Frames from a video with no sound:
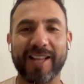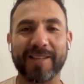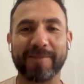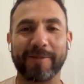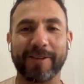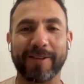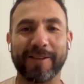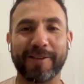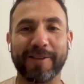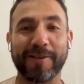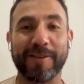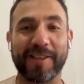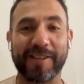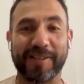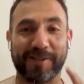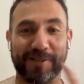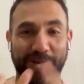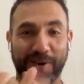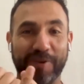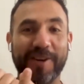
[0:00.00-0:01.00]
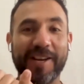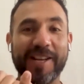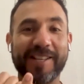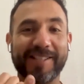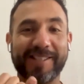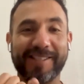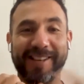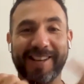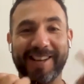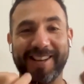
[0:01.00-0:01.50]
the gospel through the
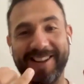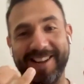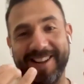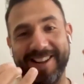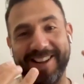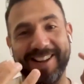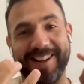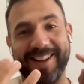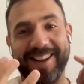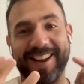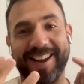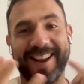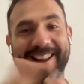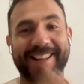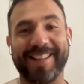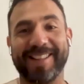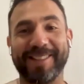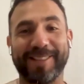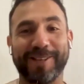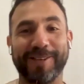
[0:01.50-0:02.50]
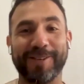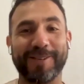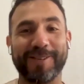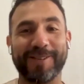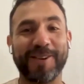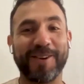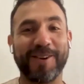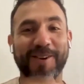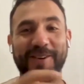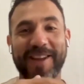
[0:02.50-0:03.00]
stories and
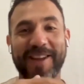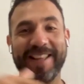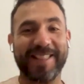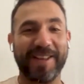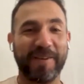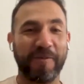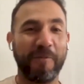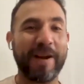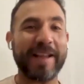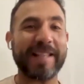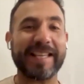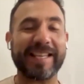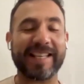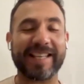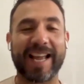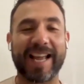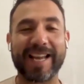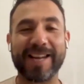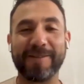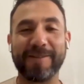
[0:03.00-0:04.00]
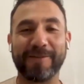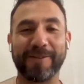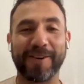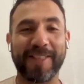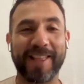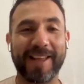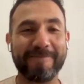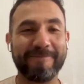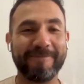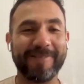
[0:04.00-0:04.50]
through, you know, in the waiting line
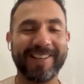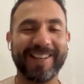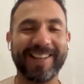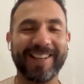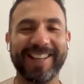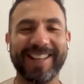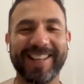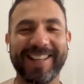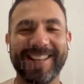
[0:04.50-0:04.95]
for them.